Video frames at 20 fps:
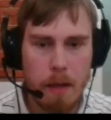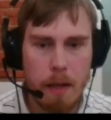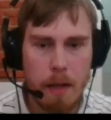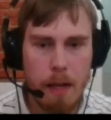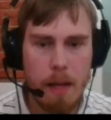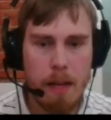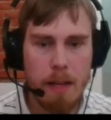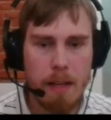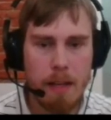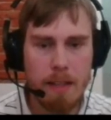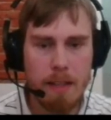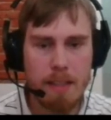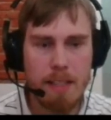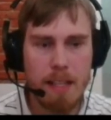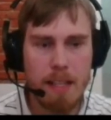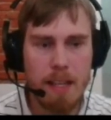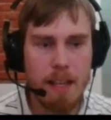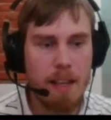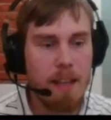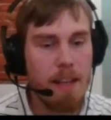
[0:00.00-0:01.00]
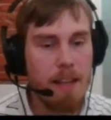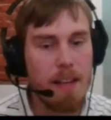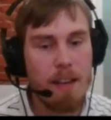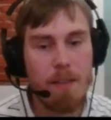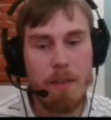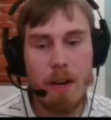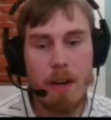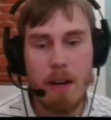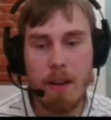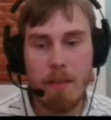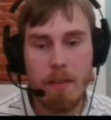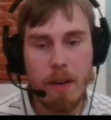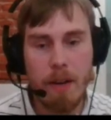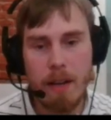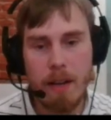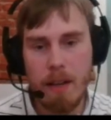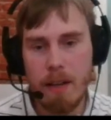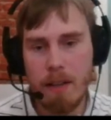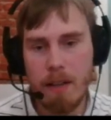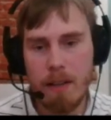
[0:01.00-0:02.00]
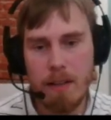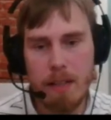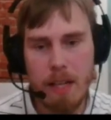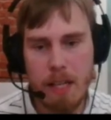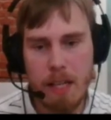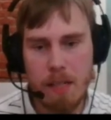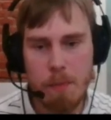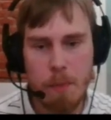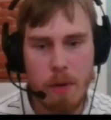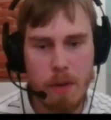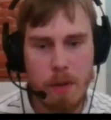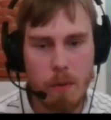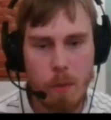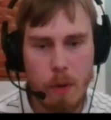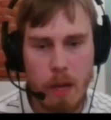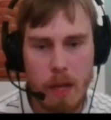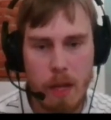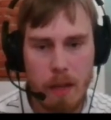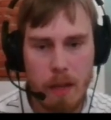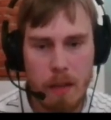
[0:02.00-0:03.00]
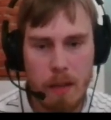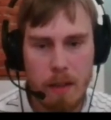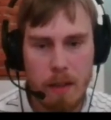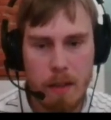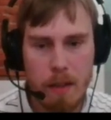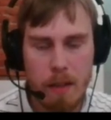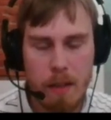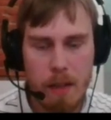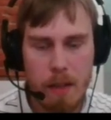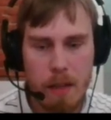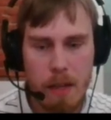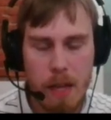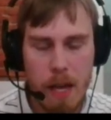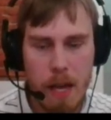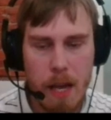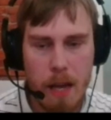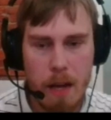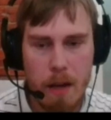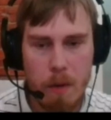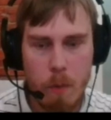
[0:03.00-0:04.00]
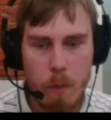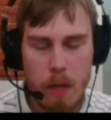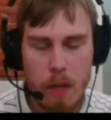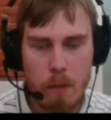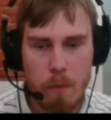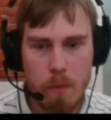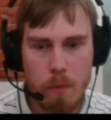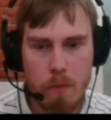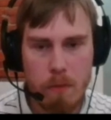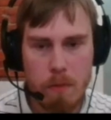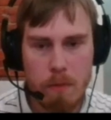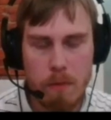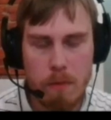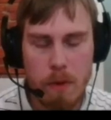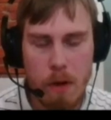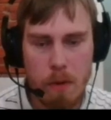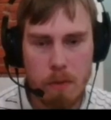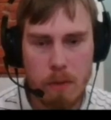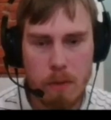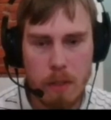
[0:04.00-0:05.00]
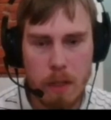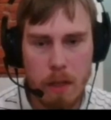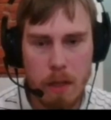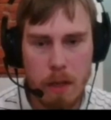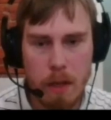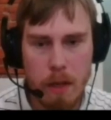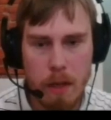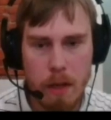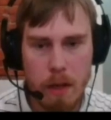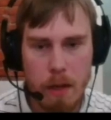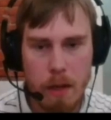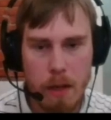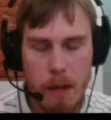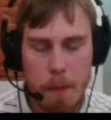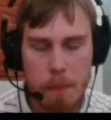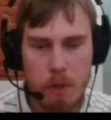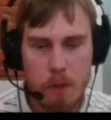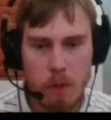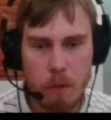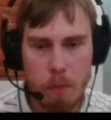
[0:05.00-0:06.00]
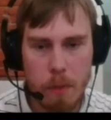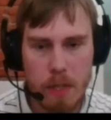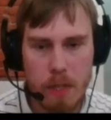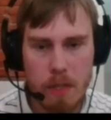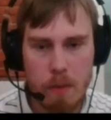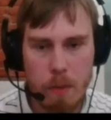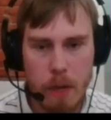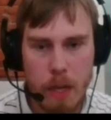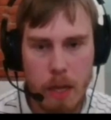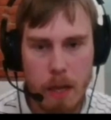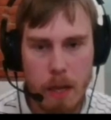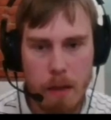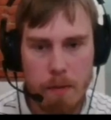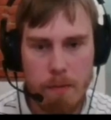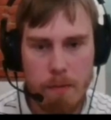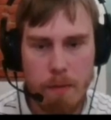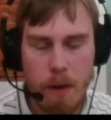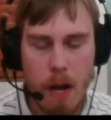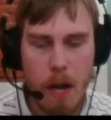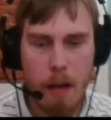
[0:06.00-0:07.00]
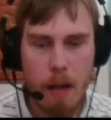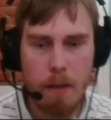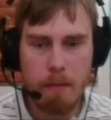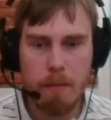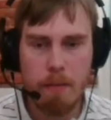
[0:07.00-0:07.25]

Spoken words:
It's very desperate way, and white found the absolute best way, f5.